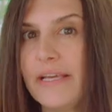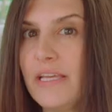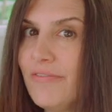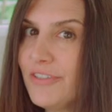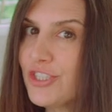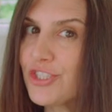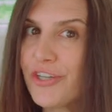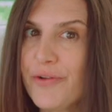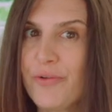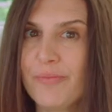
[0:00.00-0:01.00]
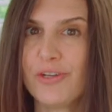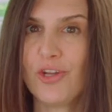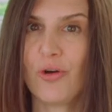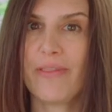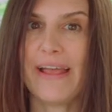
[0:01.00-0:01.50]
Even straight women
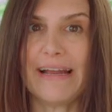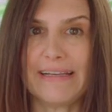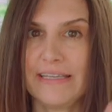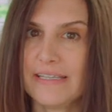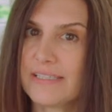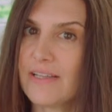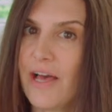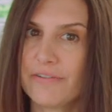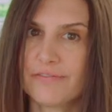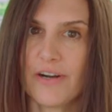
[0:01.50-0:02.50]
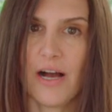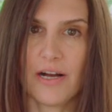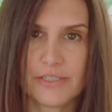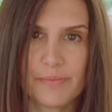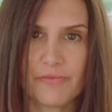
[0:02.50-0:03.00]
know they gotta kiss a lot of
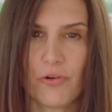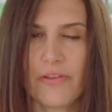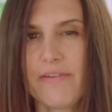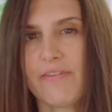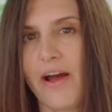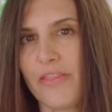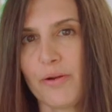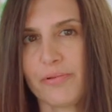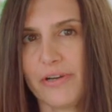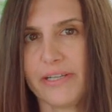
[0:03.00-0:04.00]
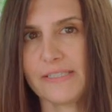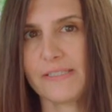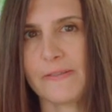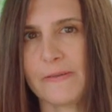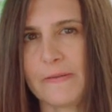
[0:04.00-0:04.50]
frogs before they find their prince.